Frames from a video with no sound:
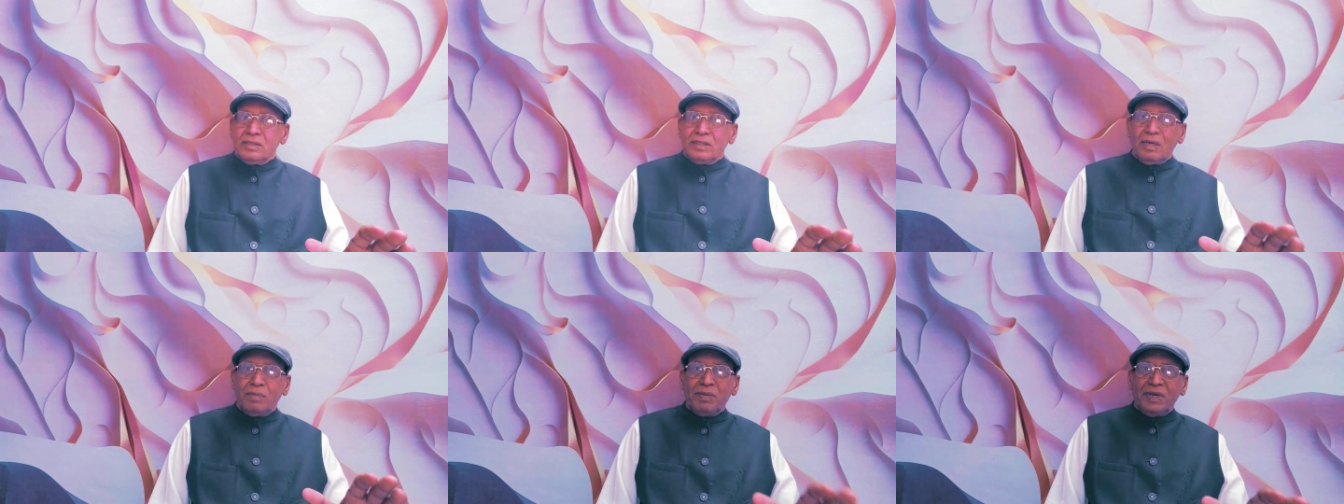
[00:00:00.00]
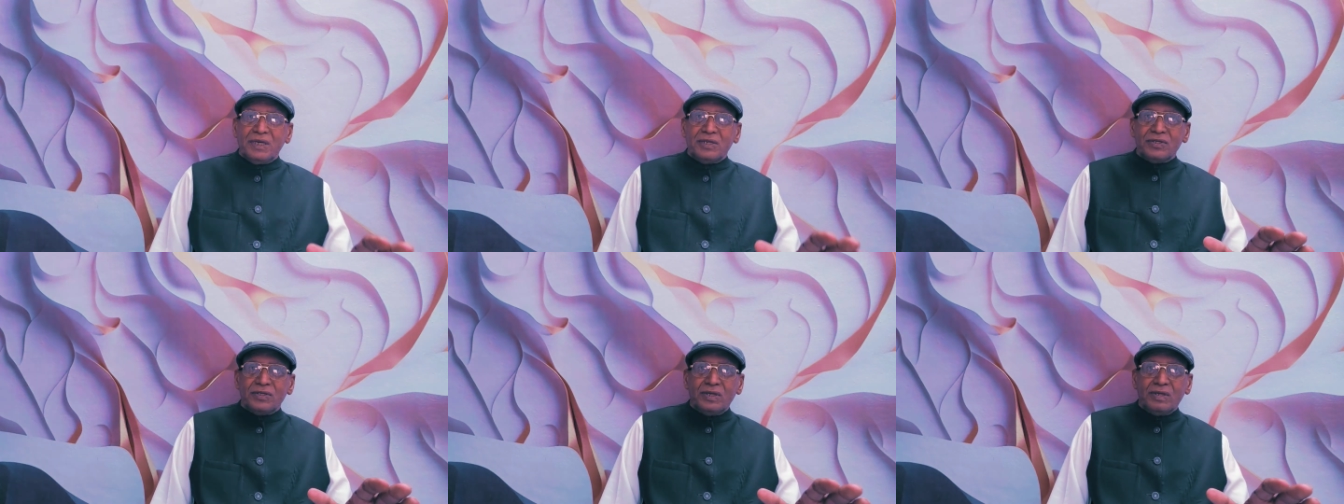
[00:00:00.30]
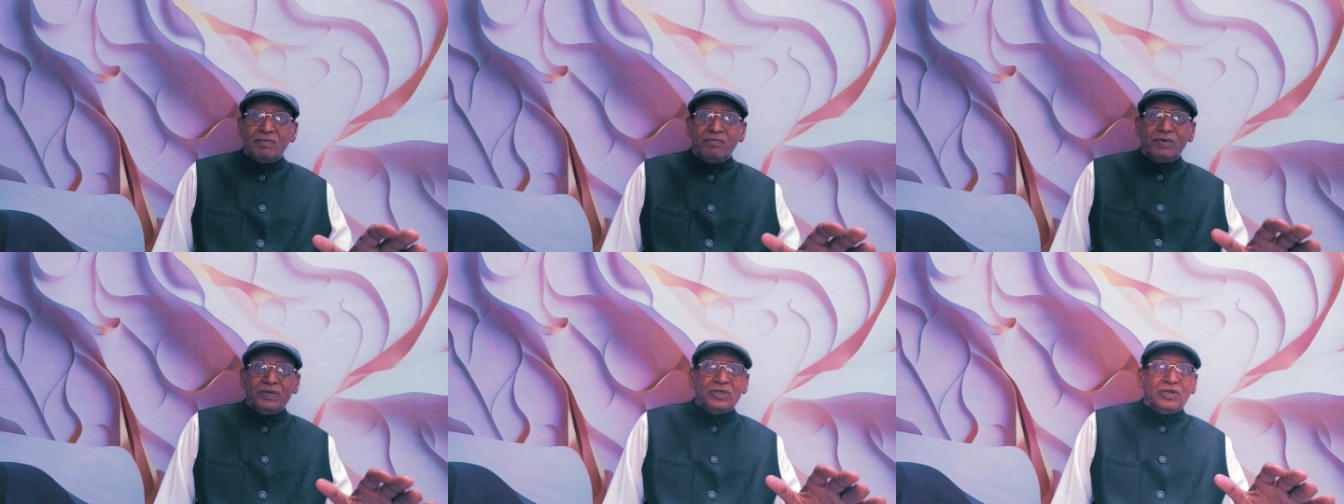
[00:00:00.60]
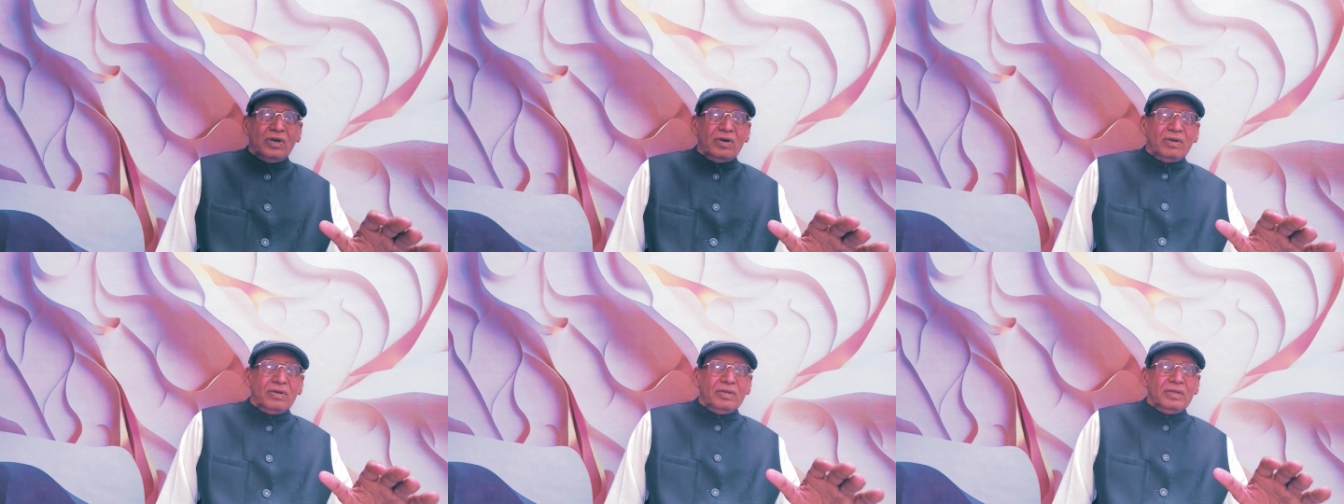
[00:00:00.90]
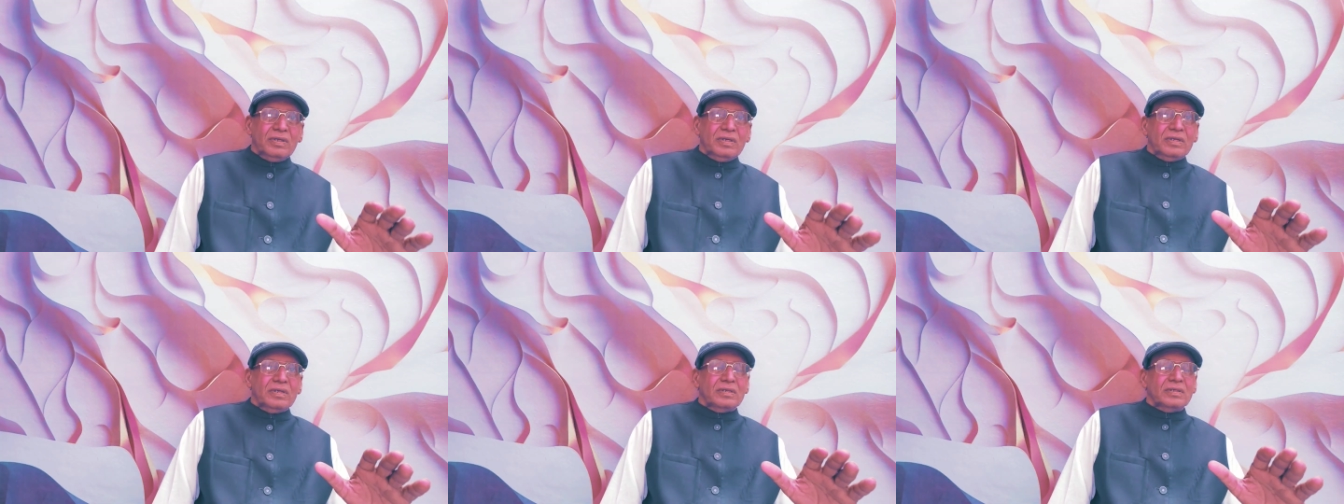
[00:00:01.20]
the medicine which
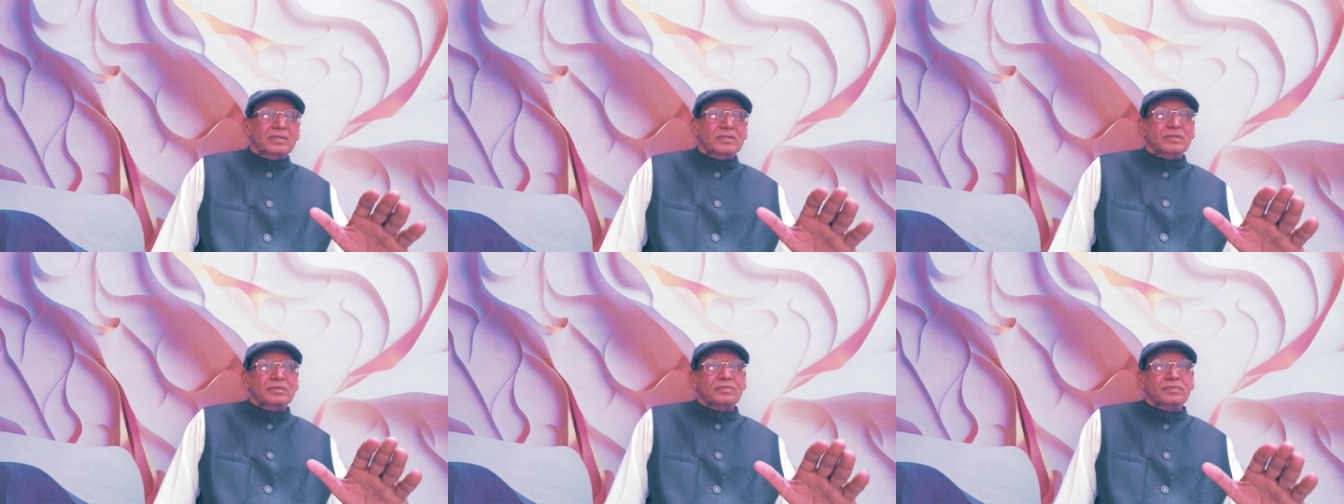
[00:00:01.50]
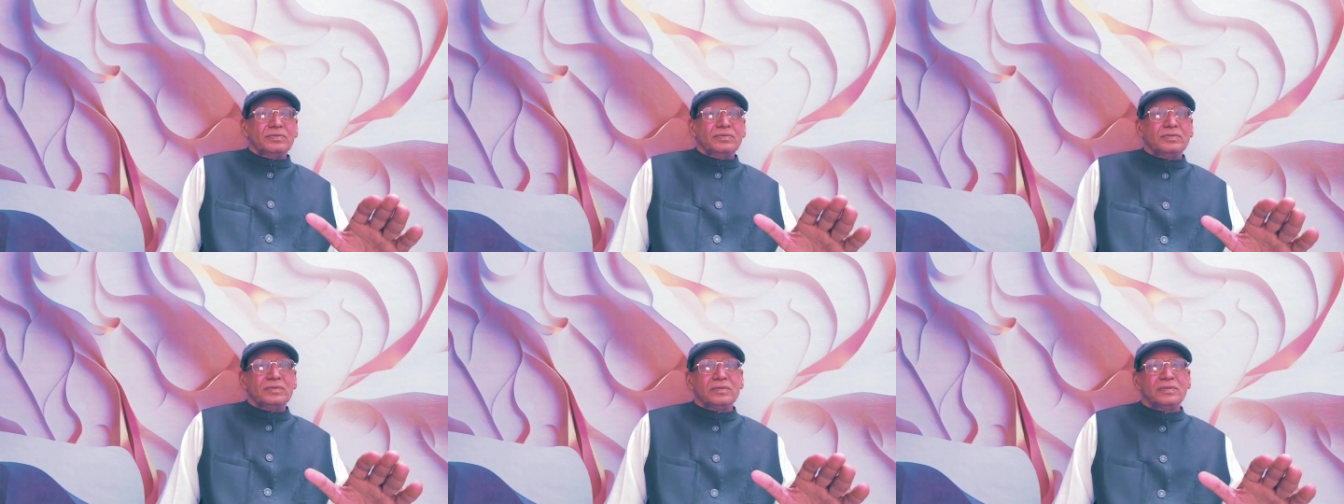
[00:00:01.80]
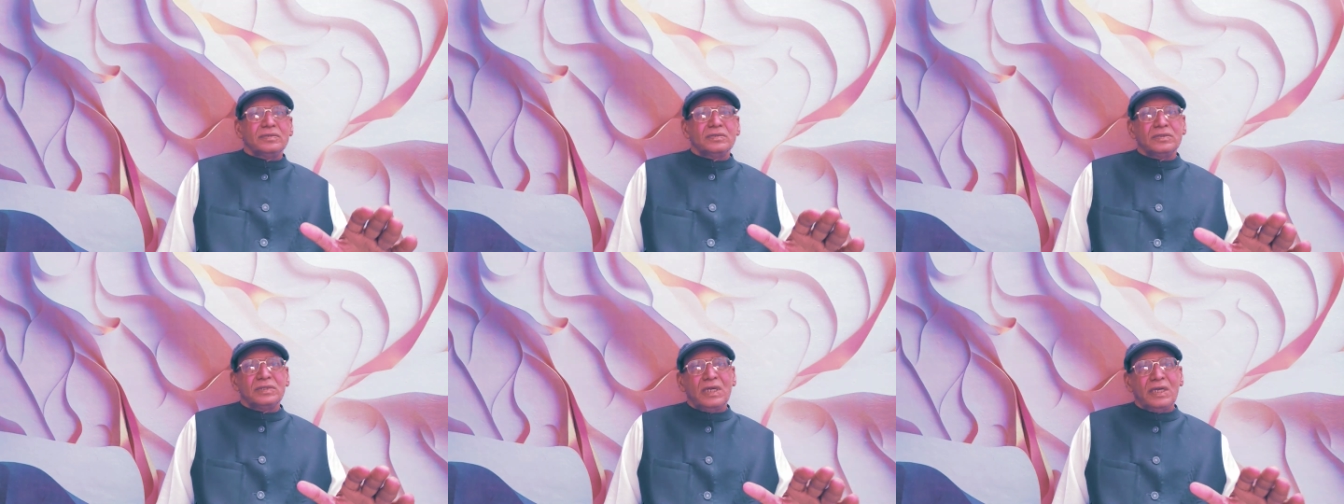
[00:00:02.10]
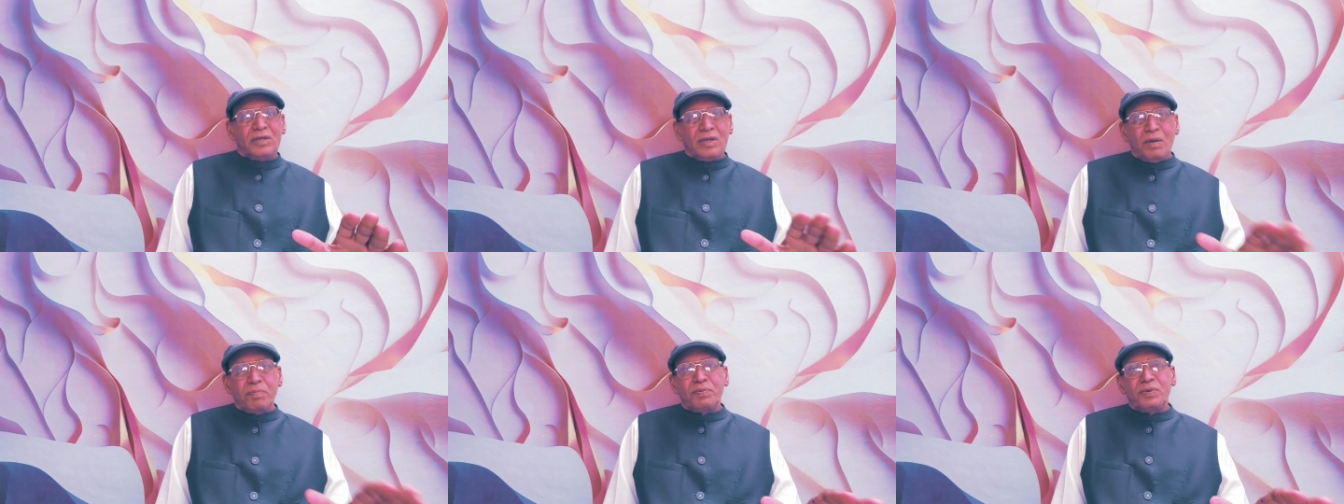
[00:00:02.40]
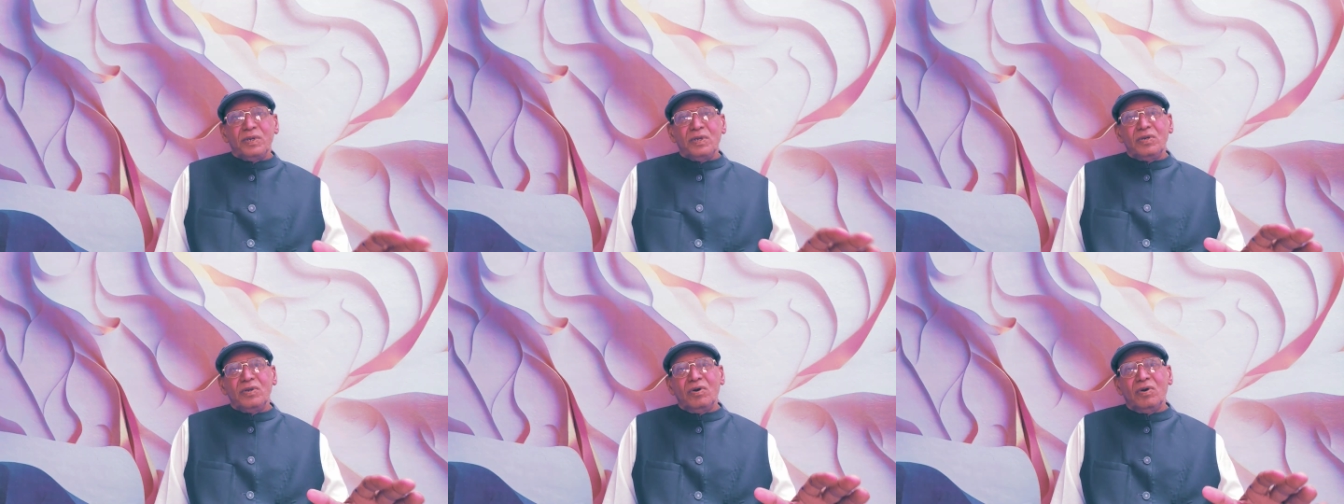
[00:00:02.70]
are
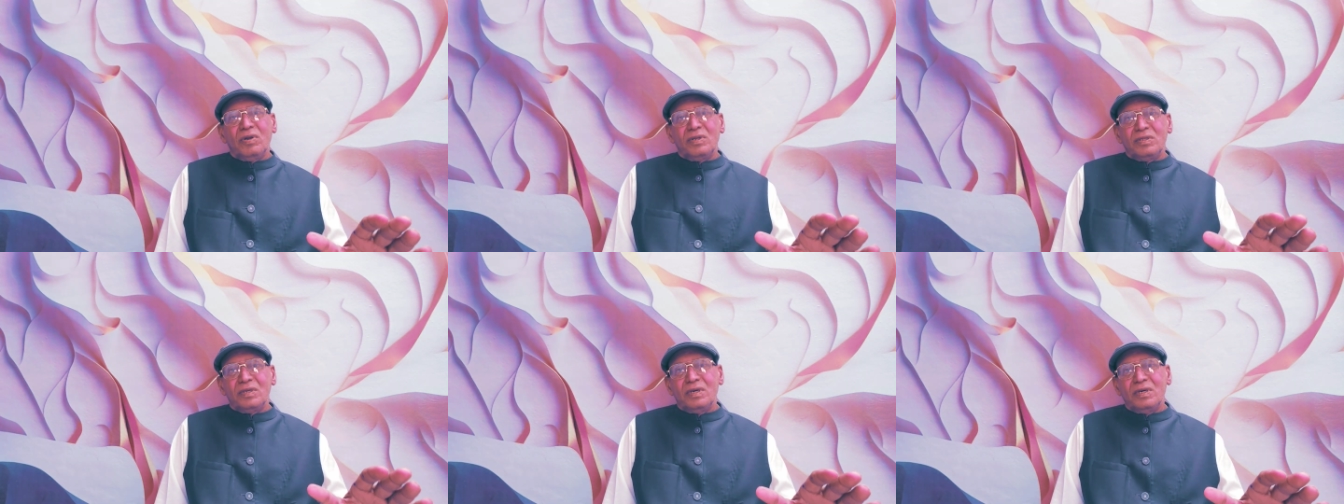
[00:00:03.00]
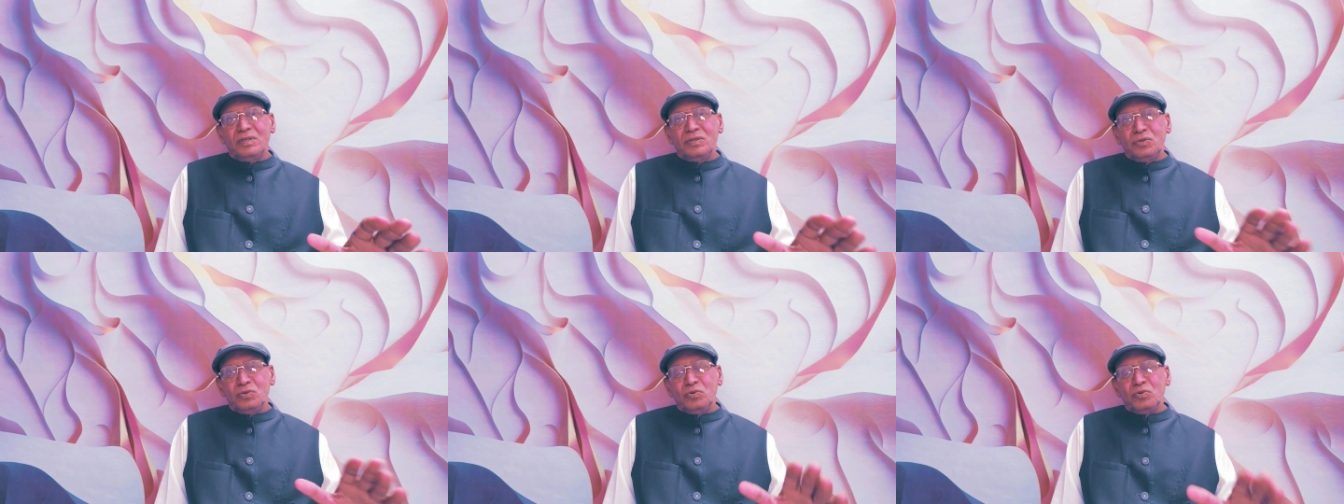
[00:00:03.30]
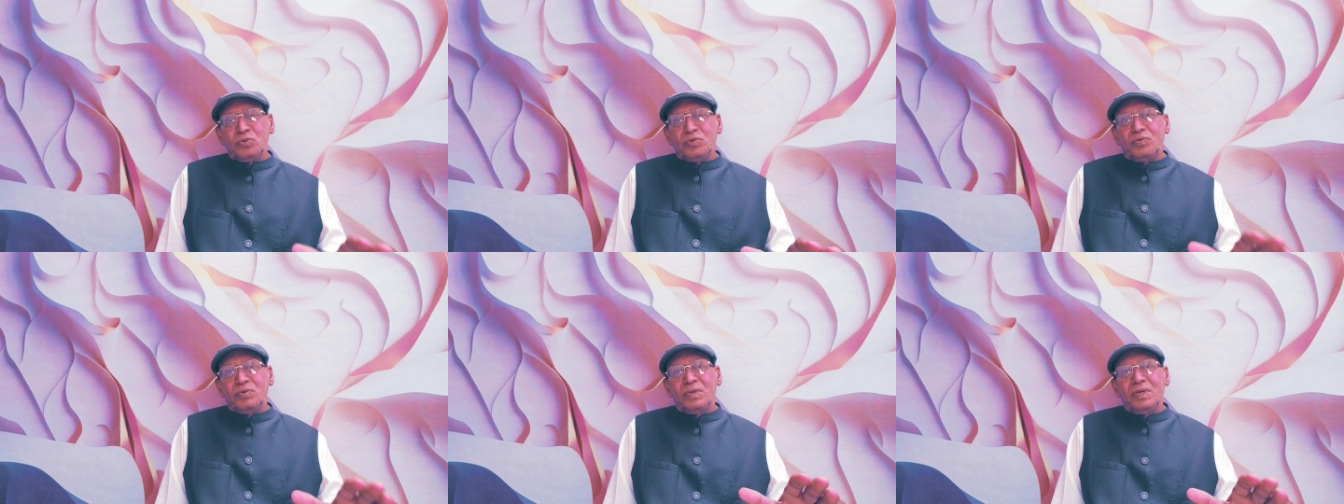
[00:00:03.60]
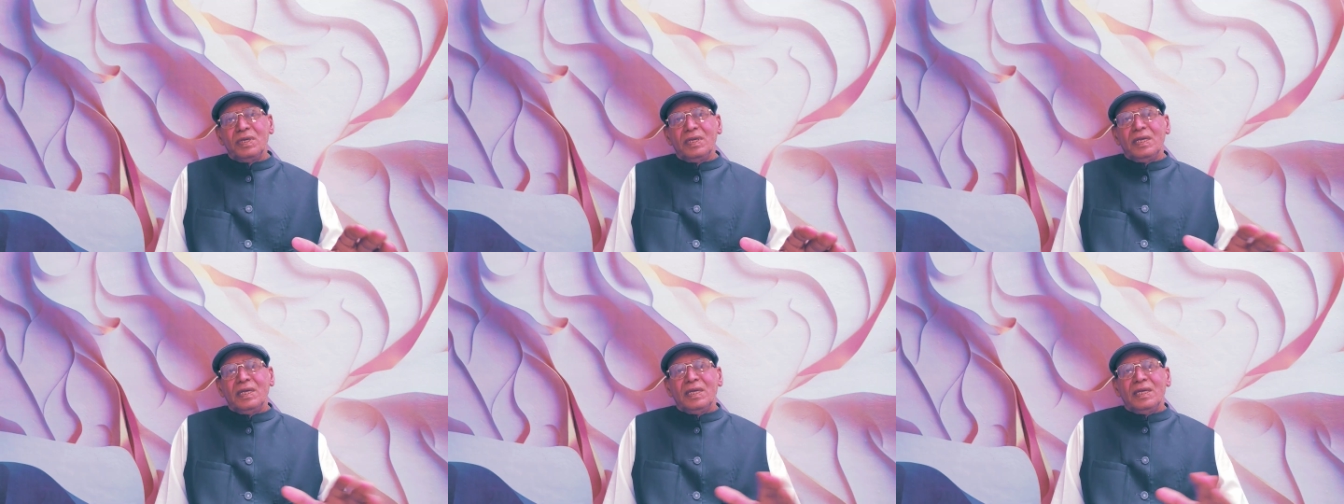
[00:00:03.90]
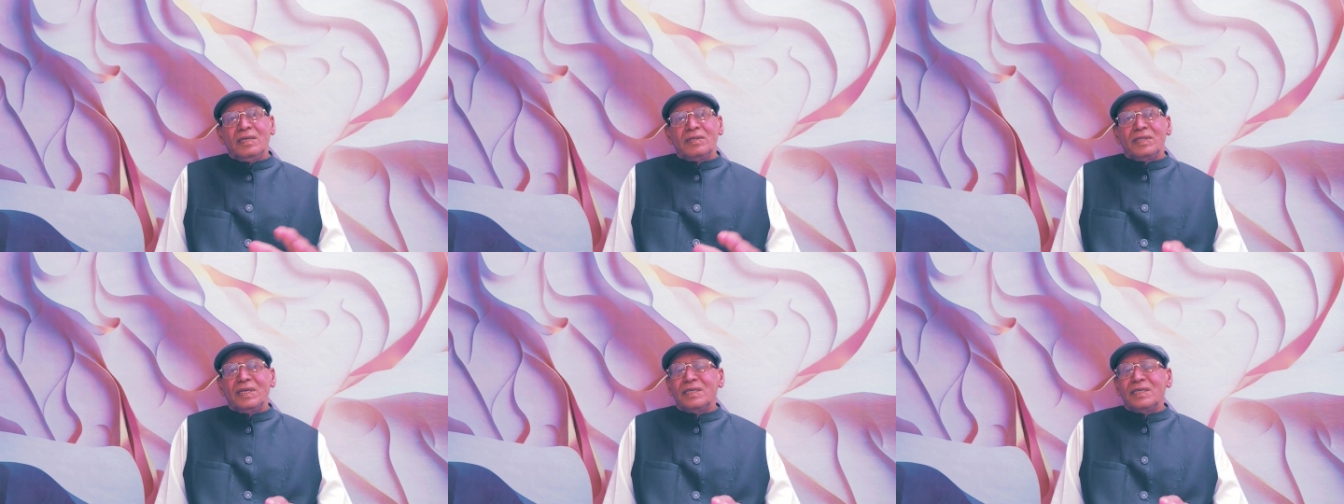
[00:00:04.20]
adopted or the use,